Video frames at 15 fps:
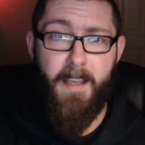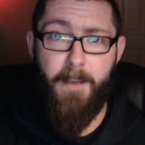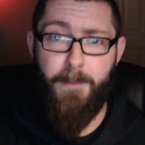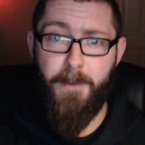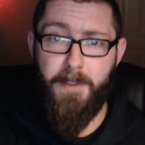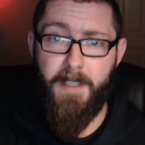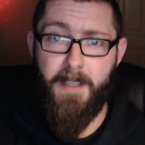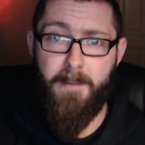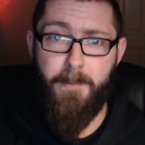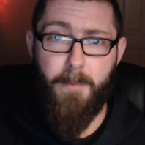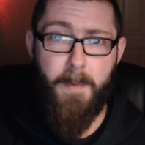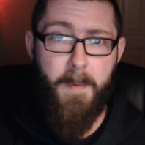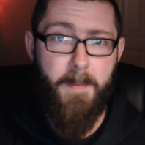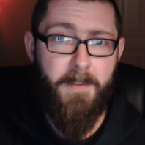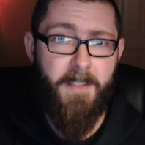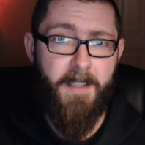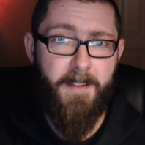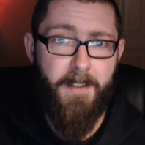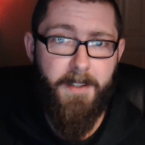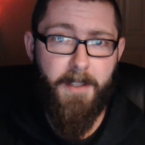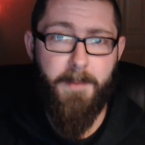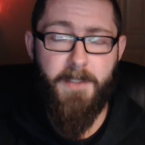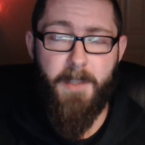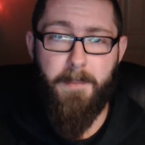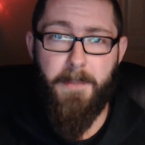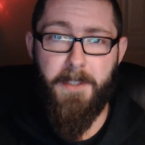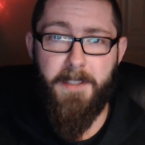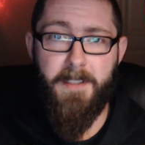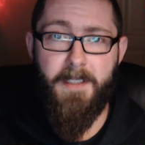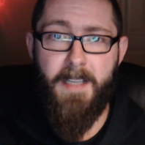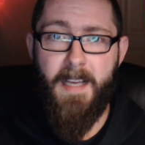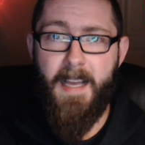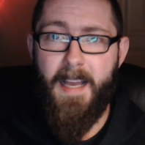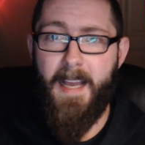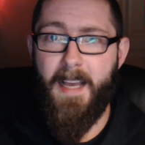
If you did, remember to hit the thumbs up button,